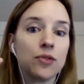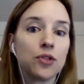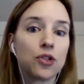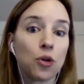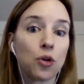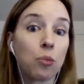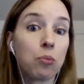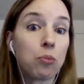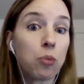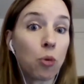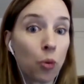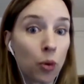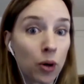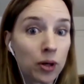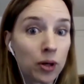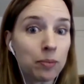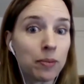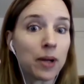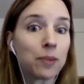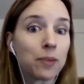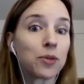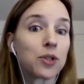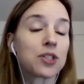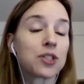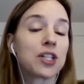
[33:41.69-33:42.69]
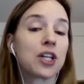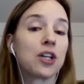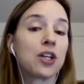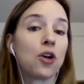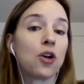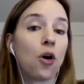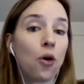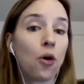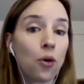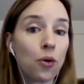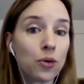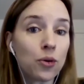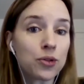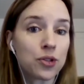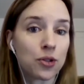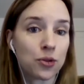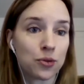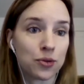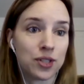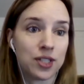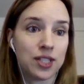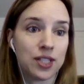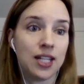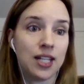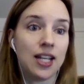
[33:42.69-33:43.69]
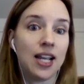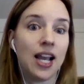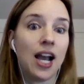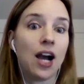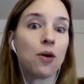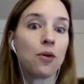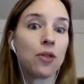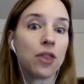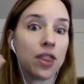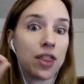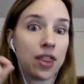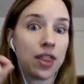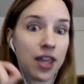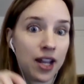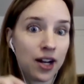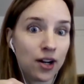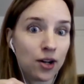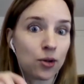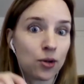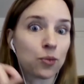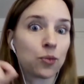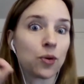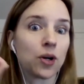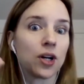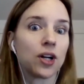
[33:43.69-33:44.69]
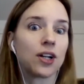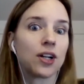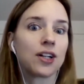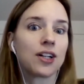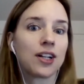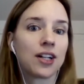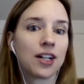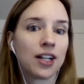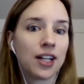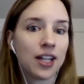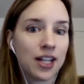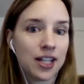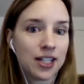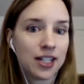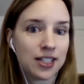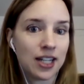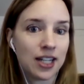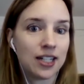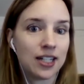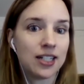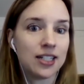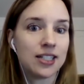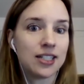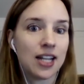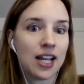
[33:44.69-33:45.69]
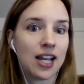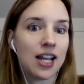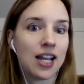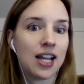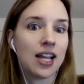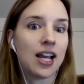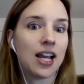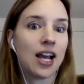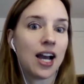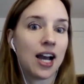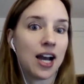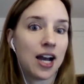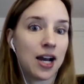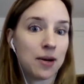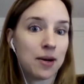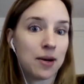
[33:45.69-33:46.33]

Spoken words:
so board members can also see how their work day to day